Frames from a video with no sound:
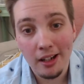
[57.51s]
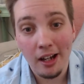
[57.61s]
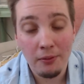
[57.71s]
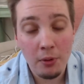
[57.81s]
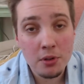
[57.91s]

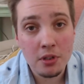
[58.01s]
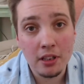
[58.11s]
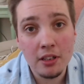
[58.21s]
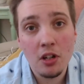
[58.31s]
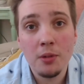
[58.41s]

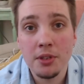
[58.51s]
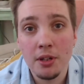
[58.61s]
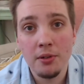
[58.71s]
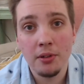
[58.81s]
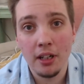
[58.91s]
Unfortunately, top
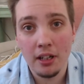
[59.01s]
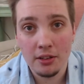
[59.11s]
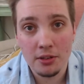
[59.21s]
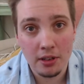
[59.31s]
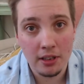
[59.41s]
surgery in
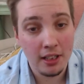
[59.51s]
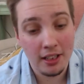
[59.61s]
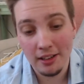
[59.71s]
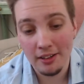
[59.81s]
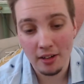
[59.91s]
Australia
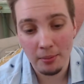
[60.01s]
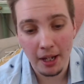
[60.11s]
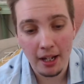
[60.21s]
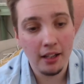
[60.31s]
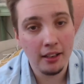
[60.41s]
is
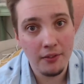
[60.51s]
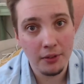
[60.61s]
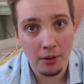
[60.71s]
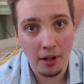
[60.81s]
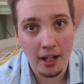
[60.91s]
about 11
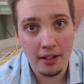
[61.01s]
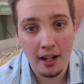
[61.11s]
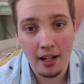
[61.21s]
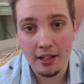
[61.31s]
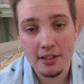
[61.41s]
grand
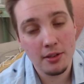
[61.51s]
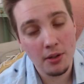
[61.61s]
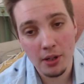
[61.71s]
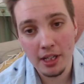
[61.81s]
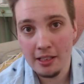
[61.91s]
and
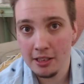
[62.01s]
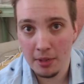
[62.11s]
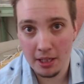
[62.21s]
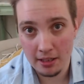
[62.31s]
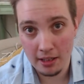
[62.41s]
not easy
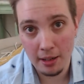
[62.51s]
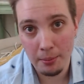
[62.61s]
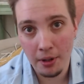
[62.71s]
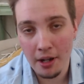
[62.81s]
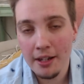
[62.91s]
money to come
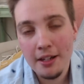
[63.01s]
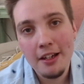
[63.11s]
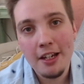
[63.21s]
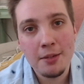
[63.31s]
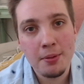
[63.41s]
by,
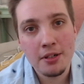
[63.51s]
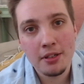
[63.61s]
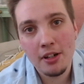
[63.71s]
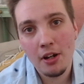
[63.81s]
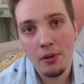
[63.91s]
especially
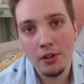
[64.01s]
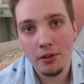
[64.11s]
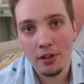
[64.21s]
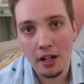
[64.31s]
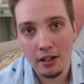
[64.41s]
not when you're
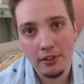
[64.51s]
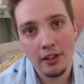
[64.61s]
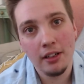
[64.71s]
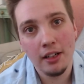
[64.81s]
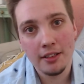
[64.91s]
a young
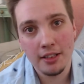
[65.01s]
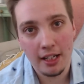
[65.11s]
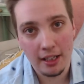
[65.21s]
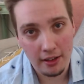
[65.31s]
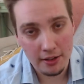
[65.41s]
fella like
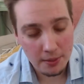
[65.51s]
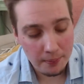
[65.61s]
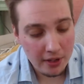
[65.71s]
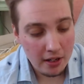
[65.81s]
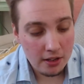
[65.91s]
Zach is.
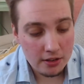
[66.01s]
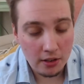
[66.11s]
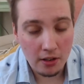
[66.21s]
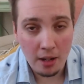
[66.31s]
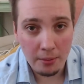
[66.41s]

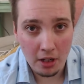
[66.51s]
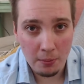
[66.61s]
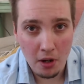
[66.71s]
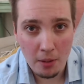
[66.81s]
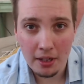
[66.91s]
So I'm going to
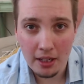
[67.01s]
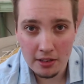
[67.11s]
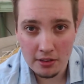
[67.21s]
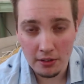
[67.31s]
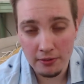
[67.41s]
pop
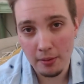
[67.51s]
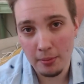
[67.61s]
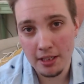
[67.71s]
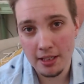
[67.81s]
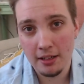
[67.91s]
his
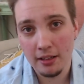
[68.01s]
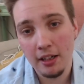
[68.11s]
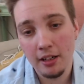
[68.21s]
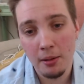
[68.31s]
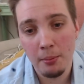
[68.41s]
GoFundMe down
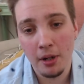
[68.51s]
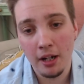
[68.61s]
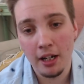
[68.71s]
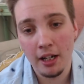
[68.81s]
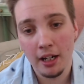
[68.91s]
in
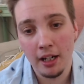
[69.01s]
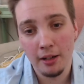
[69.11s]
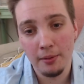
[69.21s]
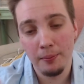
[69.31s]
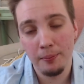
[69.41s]

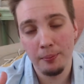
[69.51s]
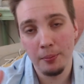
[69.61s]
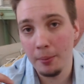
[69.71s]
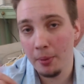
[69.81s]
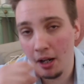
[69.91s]
my
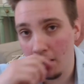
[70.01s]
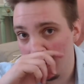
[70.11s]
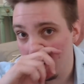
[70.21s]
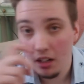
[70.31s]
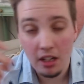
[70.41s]
bio.
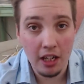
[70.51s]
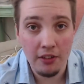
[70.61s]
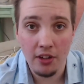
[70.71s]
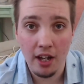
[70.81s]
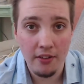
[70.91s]
If
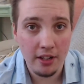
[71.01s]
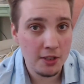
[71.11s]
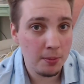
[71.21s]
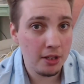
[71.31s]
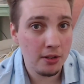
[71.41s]
you have any
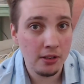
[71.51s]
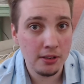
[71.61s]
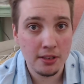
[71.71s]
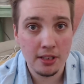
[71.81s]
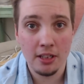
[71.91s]
spare
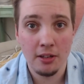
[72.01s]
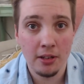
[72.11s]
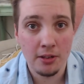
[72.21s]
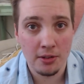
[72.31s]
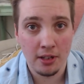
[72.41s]
dollars and you're in
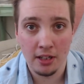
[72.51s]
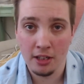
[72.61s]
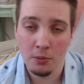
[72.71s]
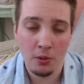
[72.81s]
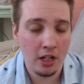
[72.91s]
Australia and
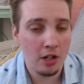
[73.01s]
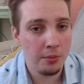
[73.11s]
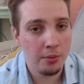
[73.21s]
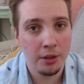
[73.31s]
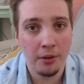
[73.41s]
you want to help a
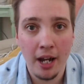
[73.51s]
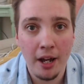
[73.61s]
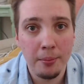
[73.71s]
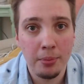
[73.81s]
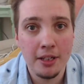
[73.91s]
brother
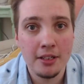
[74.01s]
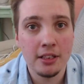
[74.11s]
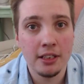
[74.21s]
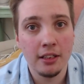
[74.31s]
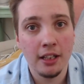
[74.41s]
out, please
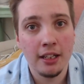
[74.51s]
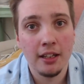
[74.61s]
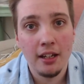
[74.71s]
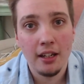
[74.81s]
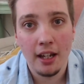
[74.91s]
click the link
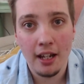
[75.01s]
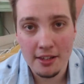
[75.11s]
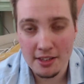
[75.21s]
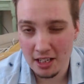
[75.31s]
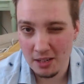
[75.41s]
and
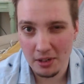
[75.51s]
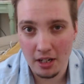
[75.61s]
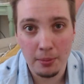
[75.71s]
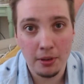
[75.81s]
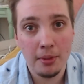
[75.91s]
send him a
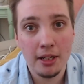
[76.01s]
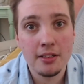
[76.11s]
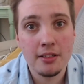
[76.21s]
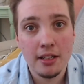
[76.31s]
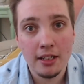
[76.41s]
couple of
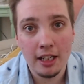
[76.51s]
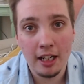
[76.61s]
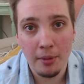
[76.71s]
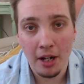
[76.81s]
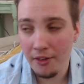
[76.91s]
bucks.
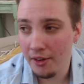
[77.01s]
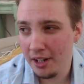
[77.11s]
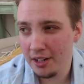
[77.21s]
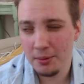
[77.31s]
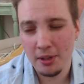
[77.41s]
I
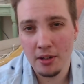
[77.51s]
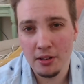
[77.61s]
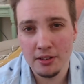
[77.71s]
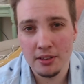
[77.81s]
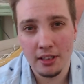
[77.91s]
donated
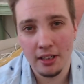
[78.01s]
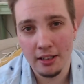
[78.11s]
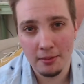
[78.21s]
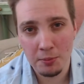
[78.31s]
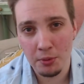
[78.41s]
$20 and
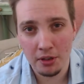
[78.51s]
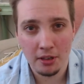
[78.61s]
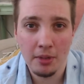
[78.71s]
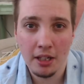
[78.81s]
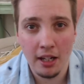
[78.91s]
I'm spruiking
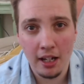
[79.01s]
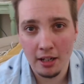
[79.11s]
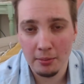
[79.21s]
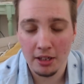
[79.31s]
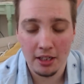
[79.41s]
him here and
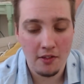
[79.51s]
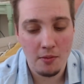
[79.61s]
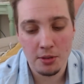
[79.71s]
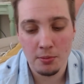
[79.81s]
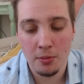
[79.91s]
I'm going to give him
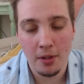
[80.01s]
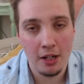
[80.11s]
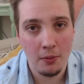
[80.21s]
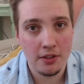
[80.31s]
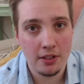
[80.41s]
some more money
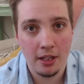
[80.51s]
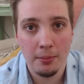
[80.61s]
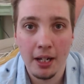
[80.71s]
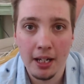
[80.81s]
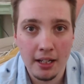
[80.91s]
once I get
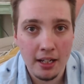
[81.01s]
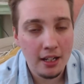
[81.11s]
paid.